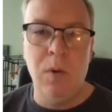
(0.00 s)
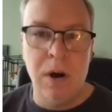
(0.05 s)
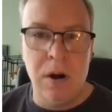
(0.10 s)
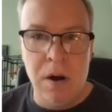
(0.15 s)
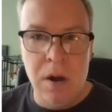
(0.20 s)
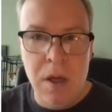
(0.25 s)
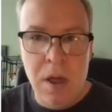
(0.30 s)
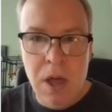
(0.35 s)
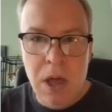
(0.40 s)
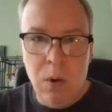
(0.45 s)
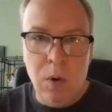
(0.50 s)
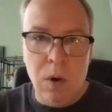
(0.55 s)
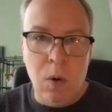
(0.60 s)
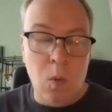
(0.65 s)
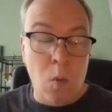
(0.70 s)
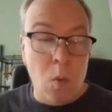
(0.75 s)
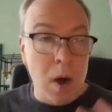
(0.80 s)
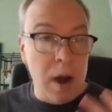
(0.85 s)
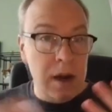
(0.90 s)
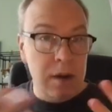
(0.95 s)
where
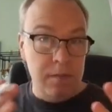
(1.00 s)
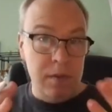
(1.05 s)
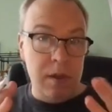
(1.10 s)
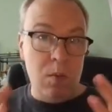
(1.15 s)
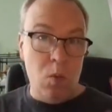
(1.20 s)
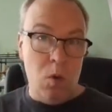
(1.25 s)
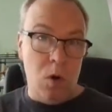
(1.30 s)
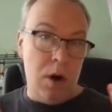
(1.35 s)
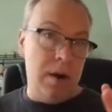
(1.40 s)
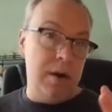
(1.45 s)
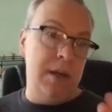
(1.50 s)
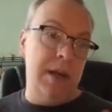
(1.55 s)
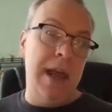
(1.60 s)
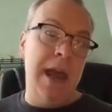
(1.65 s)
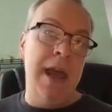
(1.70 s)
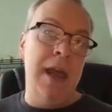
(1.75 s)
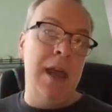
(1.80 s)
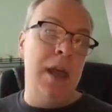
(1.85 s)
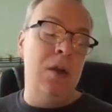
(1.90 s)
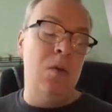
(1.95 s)
one of them worked
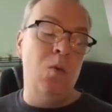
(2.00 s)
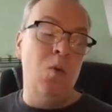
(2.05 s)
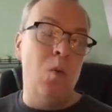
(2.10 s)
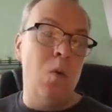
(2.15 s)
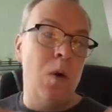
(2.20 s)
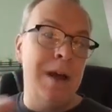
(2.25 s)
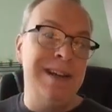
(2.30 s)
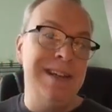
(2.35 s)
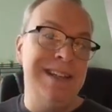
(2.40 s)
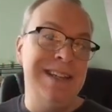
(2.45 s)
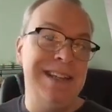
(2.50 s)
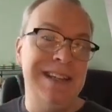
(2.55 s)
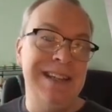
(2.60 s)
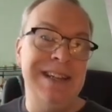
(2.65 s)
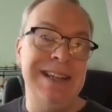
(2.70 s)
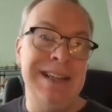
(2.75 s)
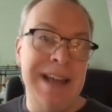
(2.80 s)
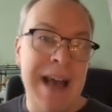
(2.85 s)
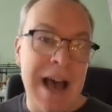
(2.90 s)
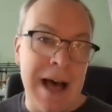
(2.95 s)
and one
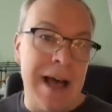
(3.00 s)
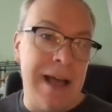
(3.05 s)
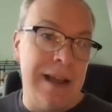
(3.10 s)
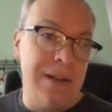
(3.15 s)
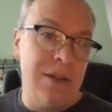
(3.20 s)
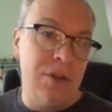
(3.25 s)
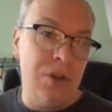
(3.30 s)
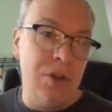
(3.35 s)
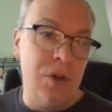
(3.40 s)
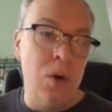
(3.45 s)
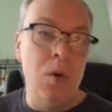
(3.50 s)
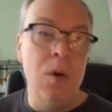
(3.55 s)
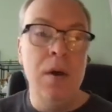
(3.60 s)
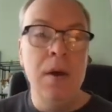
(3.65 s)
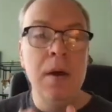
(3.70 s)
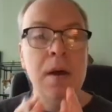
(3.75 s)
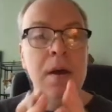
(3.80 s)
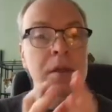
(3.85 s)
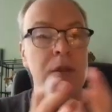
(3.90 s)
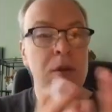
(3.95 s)
did not. So
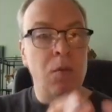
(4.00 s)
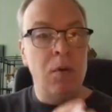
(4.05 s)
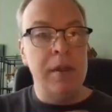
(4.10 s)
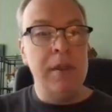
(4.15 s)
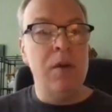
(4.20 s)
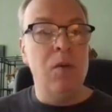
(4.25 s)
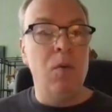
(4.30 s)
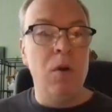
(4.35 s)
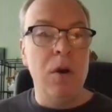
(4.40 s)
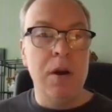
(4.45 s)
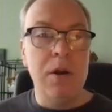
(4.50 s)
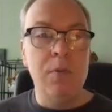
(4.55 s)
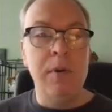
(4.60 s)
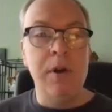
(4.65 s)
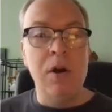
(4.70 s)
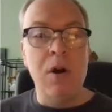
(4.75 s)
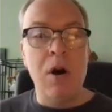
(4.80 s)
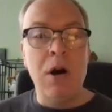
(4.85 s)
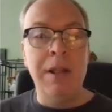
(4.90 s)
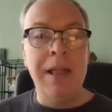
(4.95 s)
the one that worked
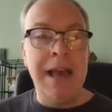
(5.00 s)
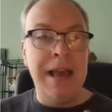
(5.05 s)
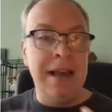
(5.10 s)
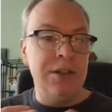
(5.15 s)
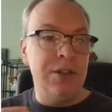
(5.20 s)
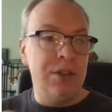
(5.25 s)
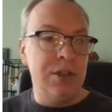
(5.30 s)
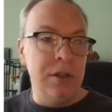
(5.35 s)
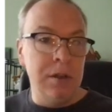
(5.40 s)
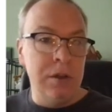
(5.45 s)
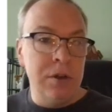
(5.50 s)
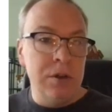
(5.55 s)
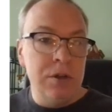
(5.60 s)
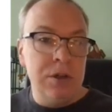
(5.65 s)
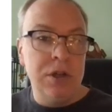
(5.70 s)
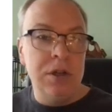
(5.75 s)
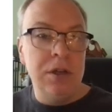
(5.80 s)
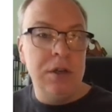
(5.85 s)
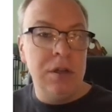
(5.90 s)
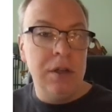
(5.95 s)
we call a
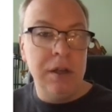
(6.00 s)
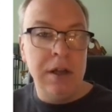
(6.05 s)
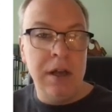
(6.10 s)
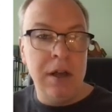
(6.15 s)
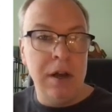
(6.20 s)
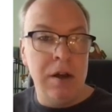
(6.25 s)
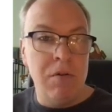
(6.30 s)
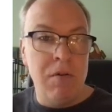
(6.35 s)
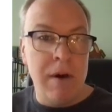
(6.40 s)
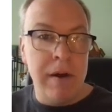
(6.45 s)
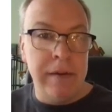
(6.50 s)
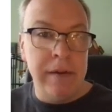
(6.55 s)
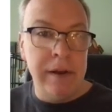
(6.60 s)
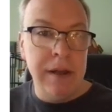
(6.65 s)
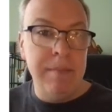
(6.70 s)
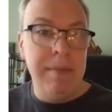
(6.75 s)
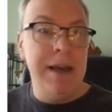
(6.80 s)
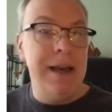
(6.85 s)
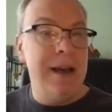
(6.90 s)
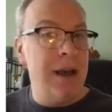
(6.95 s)
solution to the
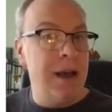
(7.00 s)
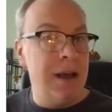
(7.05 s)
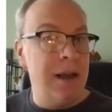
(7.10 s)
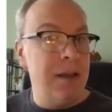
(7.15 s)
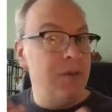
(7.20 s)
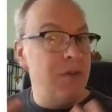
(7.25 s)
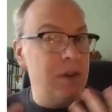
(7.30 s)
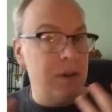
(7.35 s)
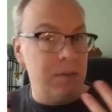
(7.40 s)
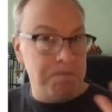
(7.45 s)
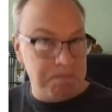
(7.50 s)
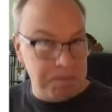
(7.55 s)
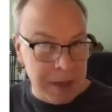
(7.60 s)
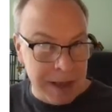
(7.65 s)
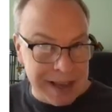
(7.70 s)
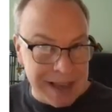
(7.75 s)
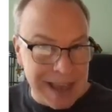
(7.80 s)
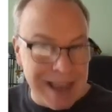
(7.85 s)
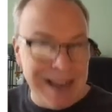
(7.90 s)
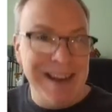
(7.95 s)
inequality because,
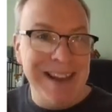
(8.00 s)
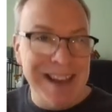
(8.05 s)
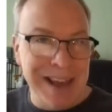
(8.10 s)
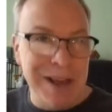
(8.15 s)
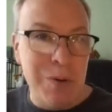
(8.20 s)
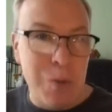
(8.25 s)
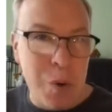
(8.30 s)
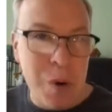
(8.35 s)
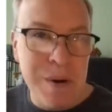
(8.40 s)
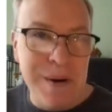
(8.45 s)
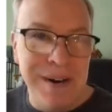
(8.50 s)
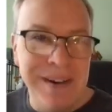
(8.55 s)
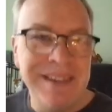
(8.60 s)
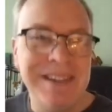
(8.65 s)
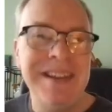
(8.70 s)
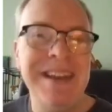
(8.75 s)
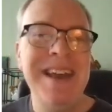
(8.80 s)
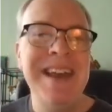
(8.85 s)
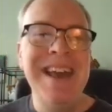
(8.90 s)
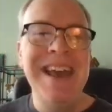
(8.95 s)
again, it
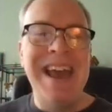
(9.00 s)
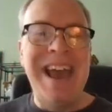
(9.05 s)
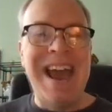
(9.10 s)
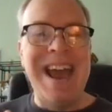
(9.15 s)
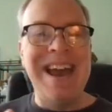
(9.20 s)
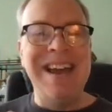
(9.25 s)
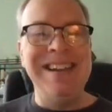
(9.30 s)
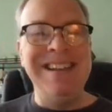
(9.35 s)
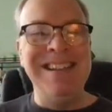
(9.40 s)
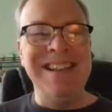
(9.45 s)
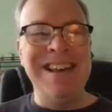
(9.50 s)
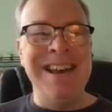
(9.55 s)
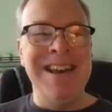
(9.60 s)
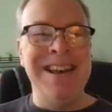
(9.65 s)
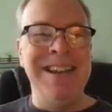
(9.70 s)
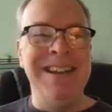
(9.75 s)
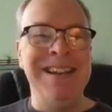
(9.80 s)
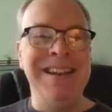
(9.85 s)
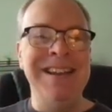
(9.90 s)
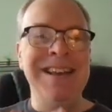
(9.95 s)
worked. And
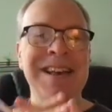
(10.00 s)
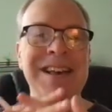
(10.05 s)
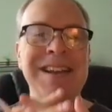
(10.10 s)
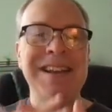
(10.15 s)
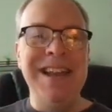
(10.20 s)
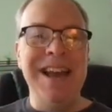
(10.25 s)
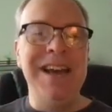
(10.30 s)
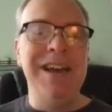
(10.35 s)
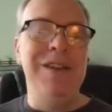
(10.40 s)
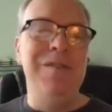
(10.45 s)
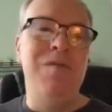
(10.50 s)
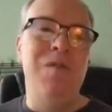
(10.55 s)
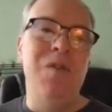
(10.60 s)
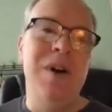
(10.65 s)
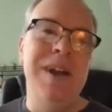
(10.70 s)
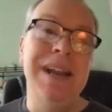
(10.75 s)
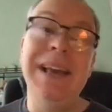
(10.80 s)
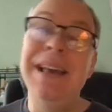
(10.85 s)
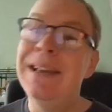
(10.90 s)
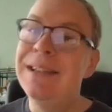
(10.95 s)
then negative
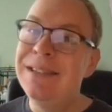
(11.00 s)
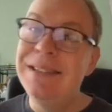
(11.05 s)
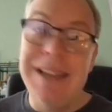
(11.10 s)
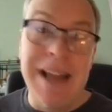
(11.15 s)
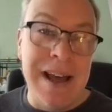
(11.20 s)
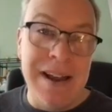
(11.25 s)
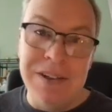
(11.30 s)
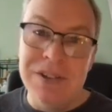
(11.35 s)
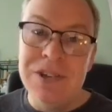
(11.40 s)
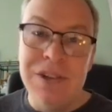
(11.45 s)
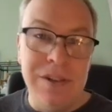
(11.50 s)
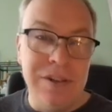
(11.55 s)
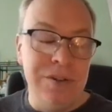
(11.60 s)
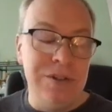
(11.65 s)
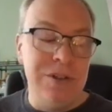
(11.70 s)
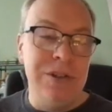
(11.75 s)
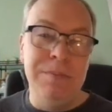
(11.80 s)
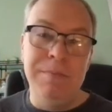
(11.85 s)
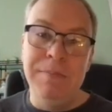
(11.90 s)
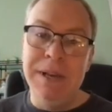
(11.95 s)
1 is not a
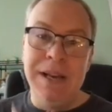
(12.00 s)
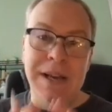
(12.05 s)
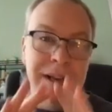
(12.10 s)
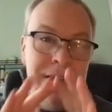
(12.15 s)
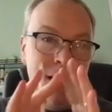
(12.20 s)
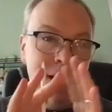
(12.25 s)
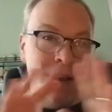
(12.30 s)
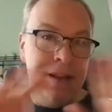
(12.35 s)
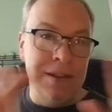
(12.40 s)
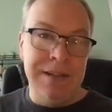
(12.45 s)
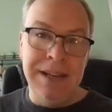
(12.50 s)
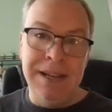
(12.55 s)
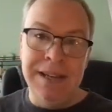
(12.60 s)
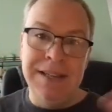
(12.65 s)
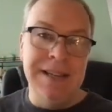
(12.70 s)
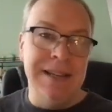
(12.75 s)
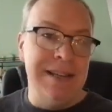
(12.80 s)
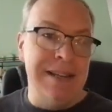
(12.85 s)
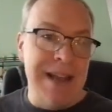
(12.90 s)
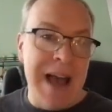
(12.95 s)
solution because it
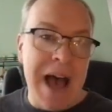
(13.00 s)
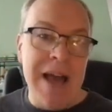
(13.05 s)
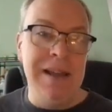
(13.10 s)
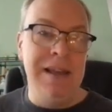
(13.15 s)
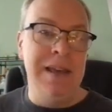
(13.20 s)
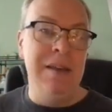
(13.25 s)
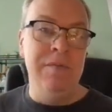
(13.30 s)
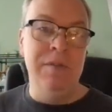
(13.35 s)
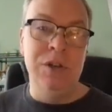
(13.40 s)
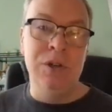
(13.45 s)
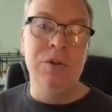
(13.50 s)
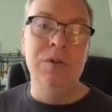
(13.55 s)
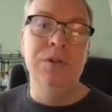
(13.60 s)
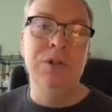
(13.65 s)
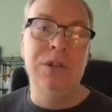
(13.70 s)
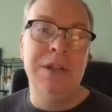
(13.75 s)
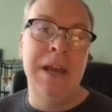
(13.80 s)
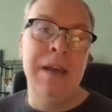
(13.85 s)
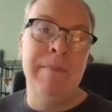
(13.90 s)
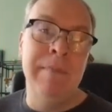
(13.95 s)
did not give a true
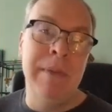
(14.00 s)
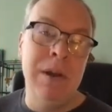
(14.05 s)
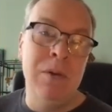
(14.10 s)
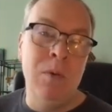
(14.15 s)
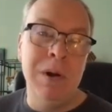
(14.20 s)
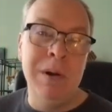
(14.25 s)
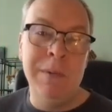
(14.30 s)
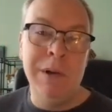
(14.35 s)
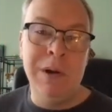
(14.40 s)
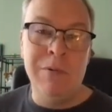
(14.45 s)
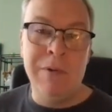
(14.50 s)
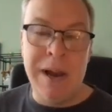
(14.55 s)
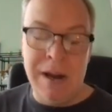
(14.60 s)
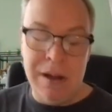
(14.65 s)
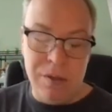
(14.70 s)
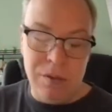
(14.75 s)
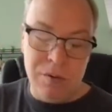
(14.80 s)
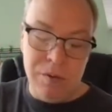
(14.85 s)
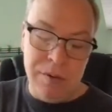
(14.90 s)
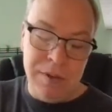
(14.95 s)
statement when we ran
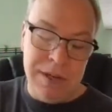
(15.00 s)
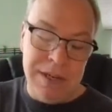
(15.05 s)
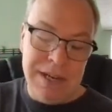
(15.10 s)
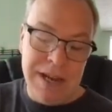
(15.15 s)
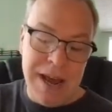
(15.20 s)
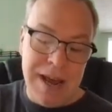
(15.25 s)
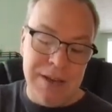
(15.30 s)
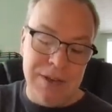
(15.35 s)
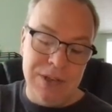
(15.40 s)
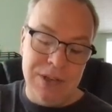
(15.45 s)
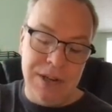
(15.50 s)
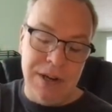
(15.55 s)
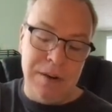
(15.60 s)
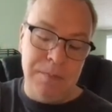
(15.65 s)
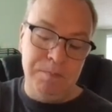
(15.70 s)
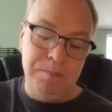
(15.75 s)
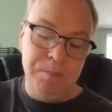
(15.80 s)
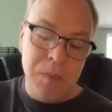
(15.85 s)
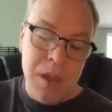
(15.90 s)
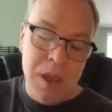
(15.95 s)
it through the test
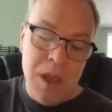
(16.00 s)
here.